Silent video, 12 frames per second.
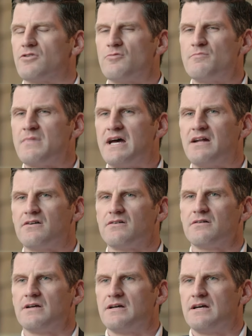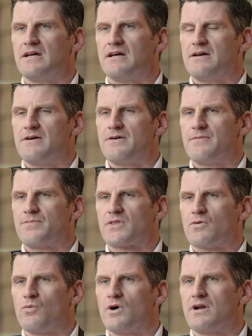No matter
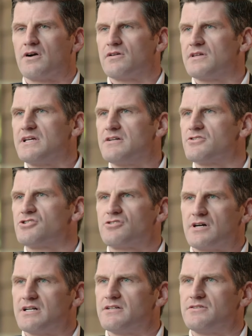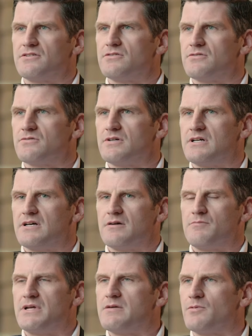what our leaders try to do,
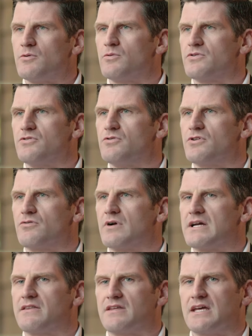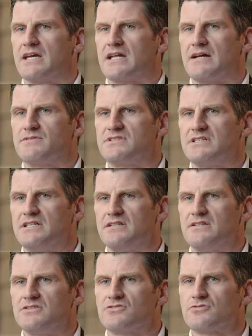people will do the right thing. And I've
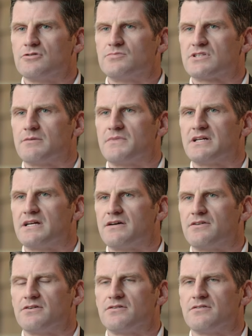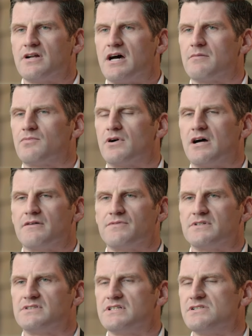seen these groups come together,
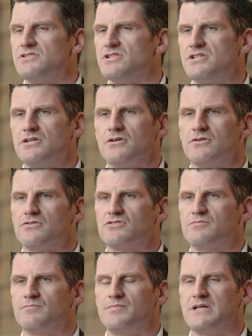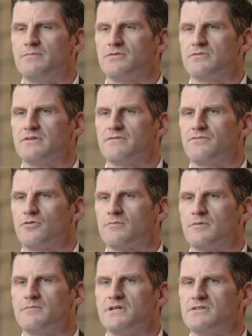nonprofits, NGOs, people,
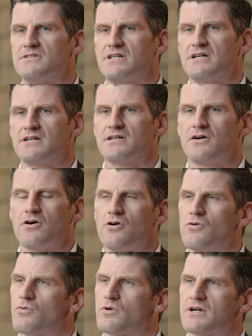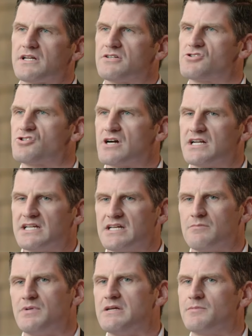former military, all working to try to
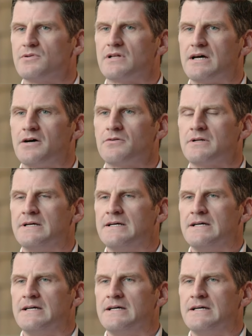get people out.